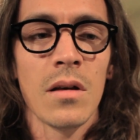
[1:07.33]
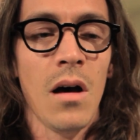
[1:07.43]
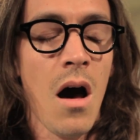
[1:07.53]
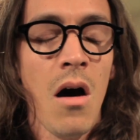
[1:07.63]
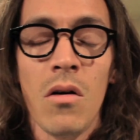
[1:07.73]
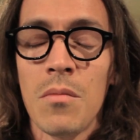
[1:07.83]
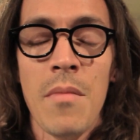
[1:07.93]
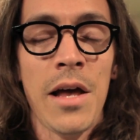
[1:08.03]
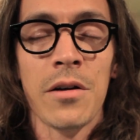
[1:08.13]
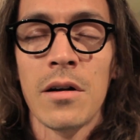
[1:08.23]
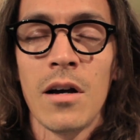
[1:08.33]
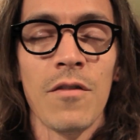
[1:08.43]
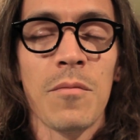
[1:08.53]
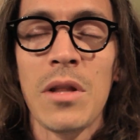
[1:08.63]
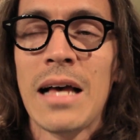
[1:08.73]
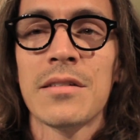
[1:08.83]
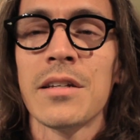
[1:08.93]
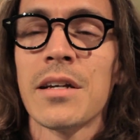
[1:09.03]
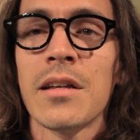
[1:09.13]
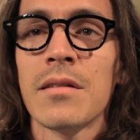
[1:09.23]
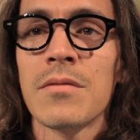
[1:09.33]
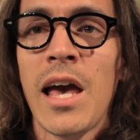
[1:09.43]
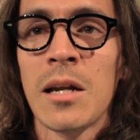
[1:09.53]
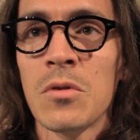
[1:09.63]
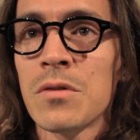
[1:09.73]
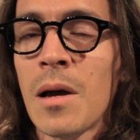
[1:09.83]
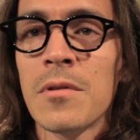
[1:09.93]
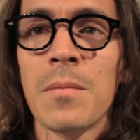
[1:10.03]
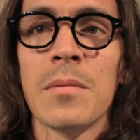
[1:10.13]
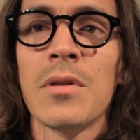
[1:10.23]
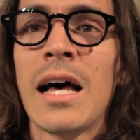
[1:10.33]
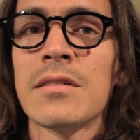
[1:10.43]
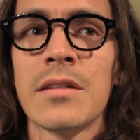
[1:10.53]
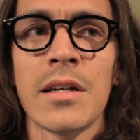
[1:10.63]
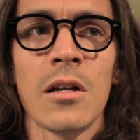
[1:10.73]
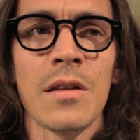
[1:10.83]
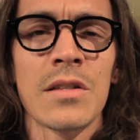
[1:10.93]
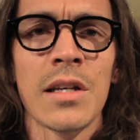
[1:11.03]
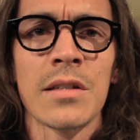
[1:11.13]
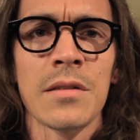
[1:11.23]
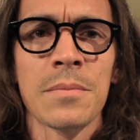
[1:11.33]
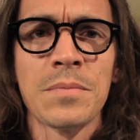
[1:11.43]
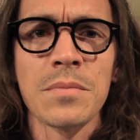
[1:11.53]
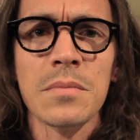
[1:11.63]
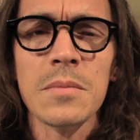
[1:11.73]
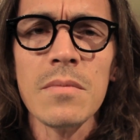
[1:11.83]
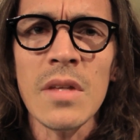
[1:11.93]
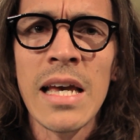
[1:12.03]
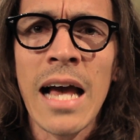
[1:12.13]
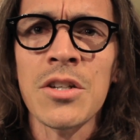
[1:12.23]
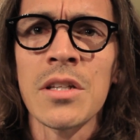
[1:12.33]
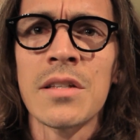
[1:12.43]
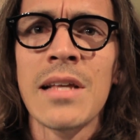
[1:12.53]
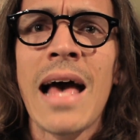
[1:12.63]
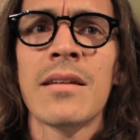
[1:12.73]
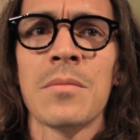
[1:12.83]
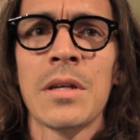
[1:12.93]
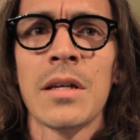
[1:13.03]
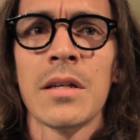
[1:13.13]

all manner of plastic and animals wrapped up in plastic and all these things. And it actually saddened me